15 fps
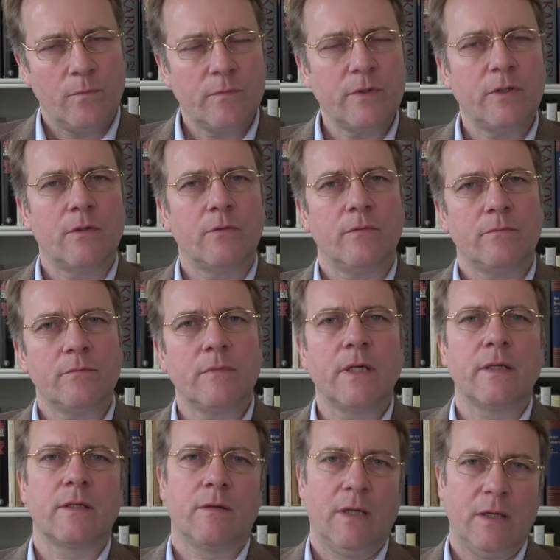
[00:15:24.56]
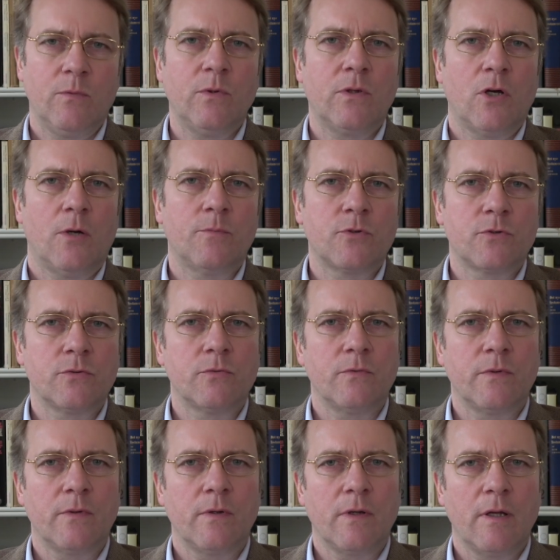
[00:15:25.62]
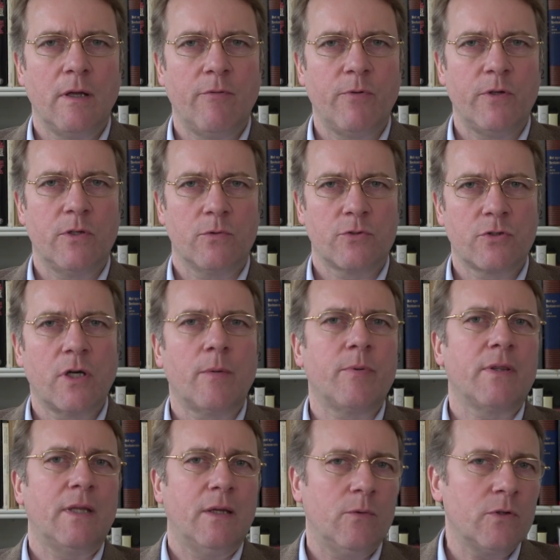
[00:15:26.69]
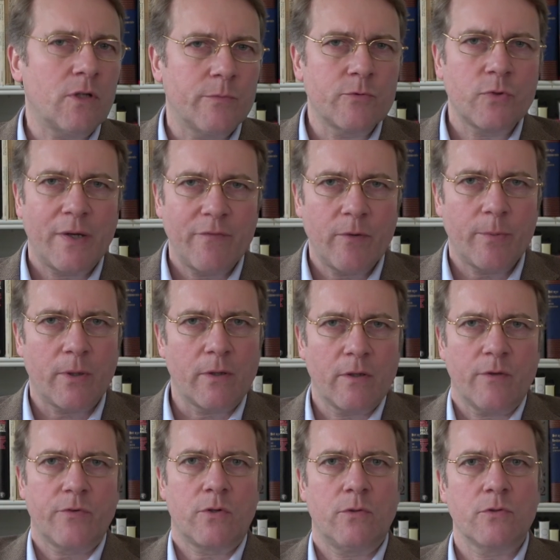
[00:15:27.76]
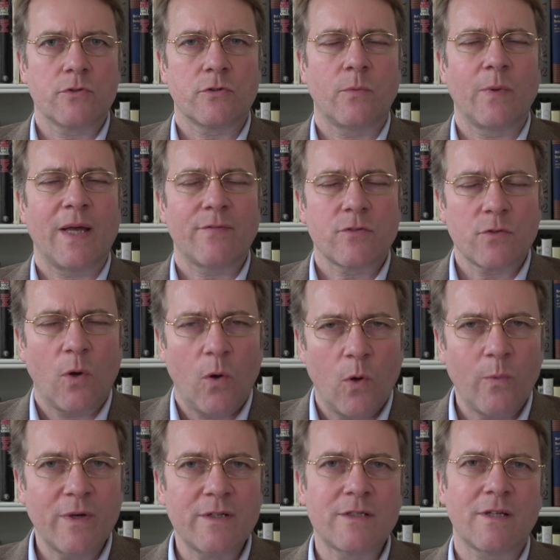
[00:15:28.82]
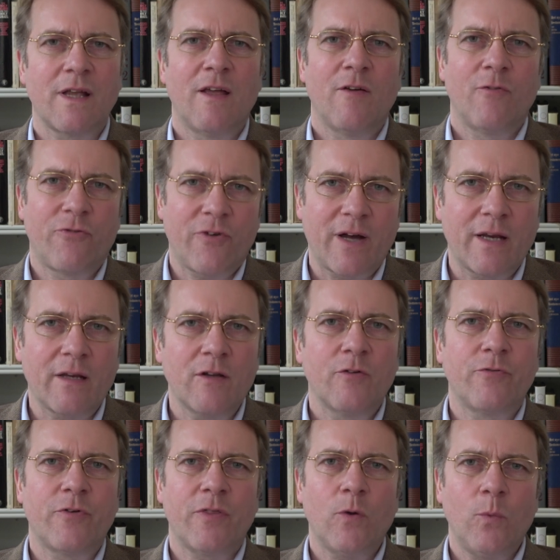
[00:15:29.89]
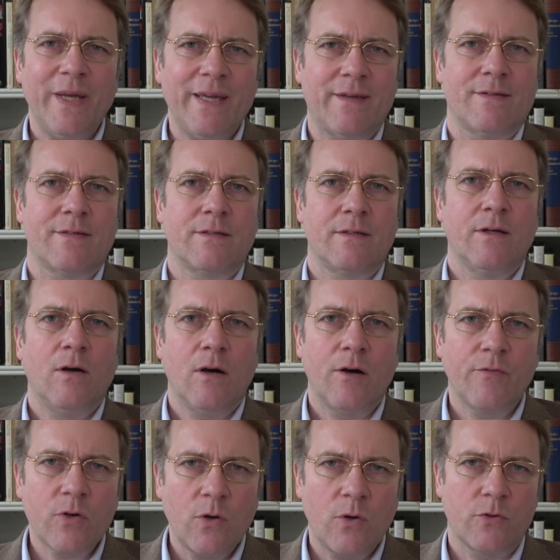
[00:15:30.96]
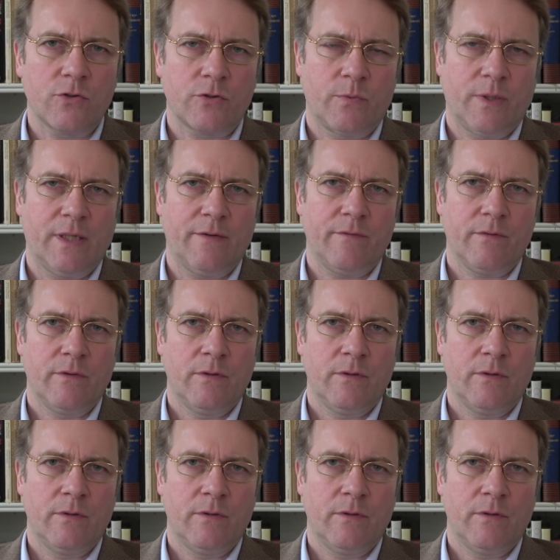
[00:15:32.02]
you know, it will come to, if we don't stop it, it will come to everybody, of course. So we have to always fight for the weakest. Of course we have.